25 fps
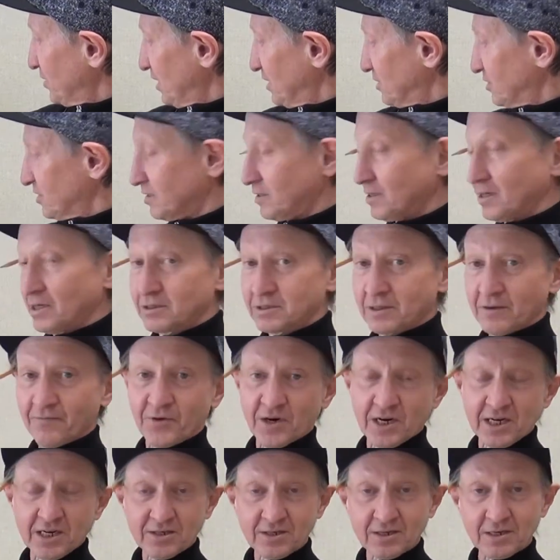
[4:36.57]
it's
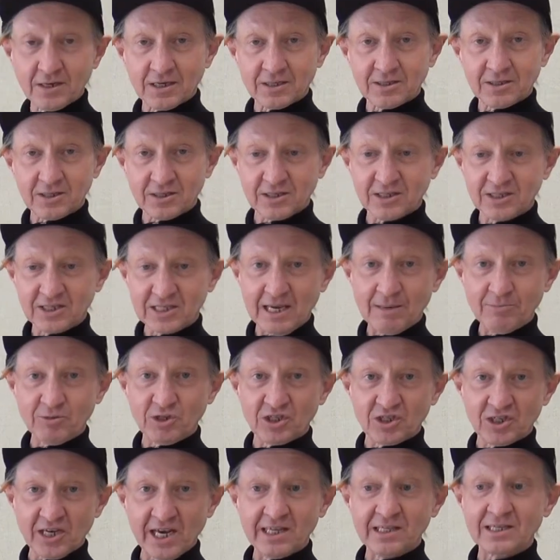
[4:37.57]
the same
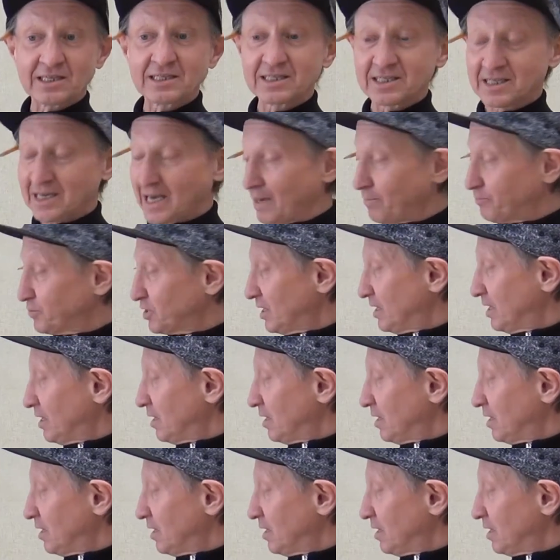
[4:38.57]
design, except